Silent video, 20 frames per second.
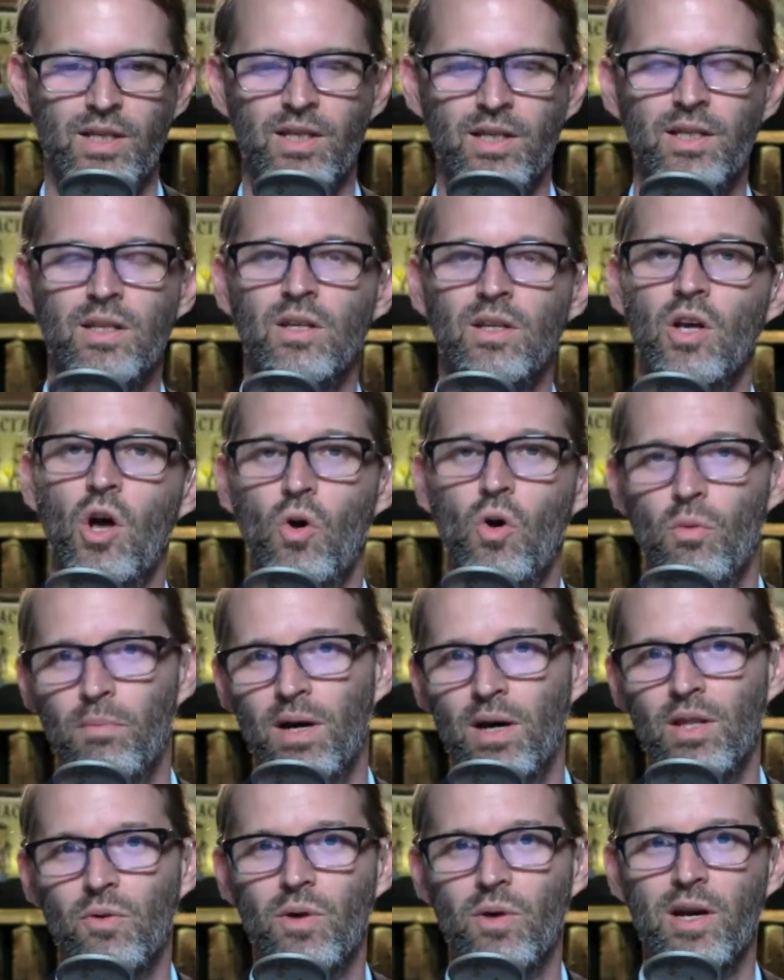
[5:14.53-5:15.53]
Oh, and by the
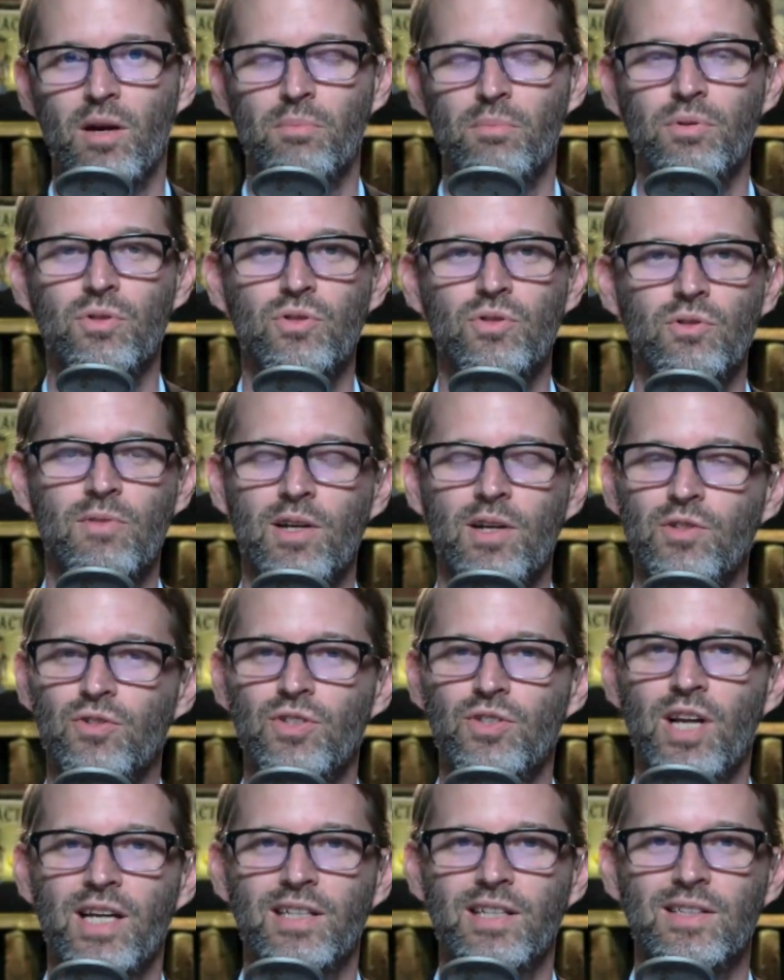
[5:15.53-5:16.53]
way, our producer Roger
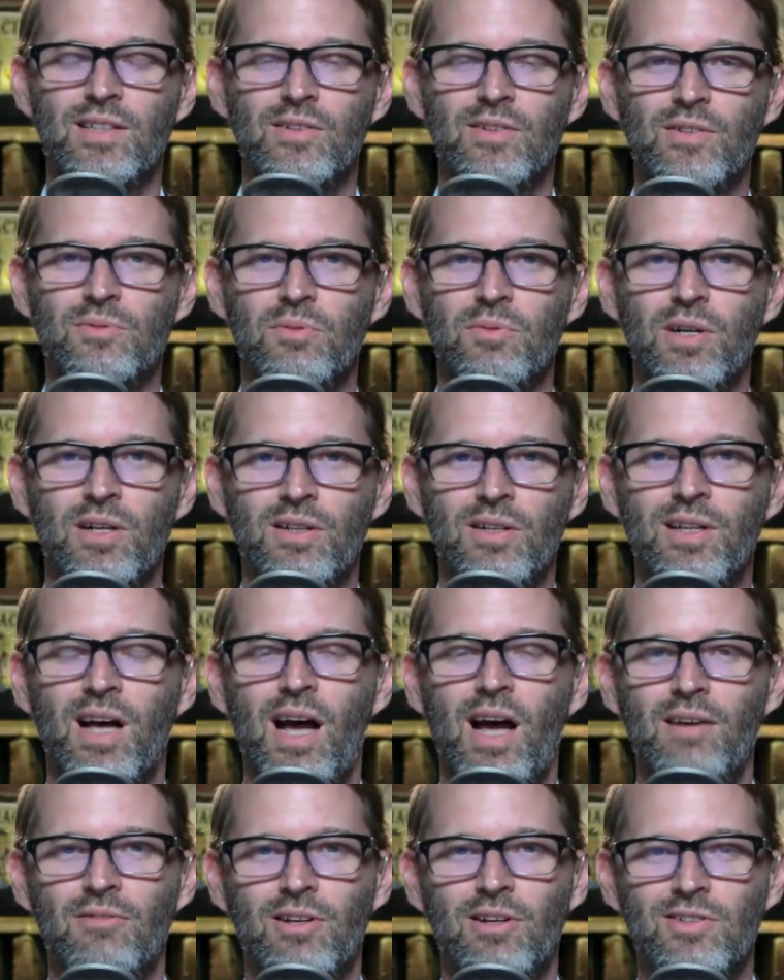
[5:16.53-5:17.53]
Chang is here as well. Hi,
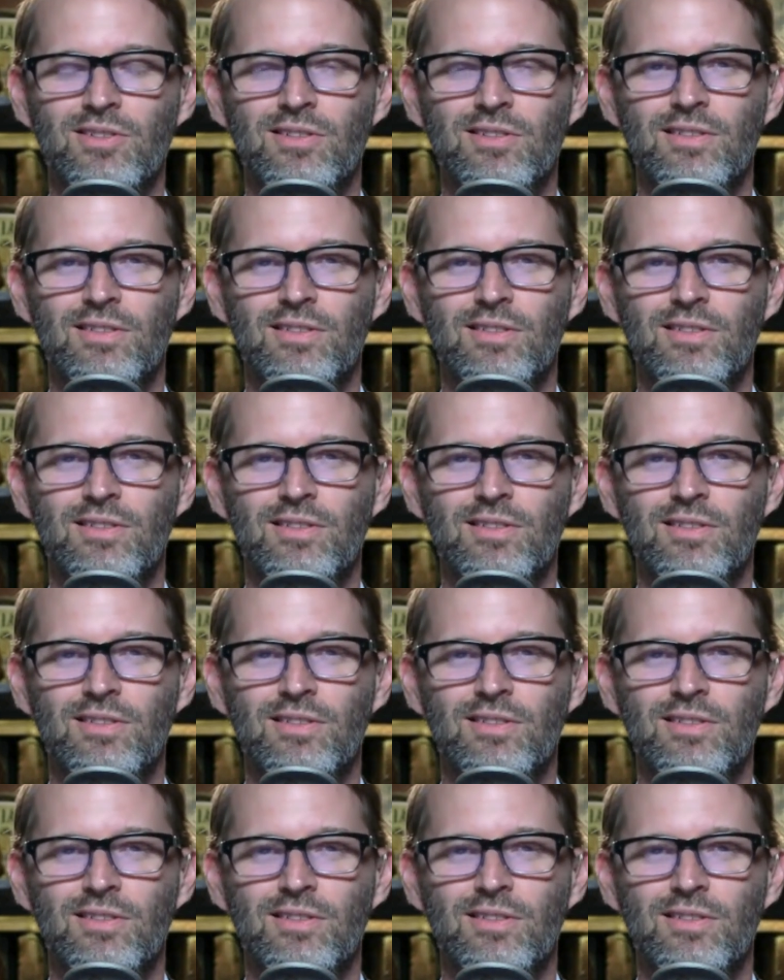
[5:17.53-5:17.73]
Roger.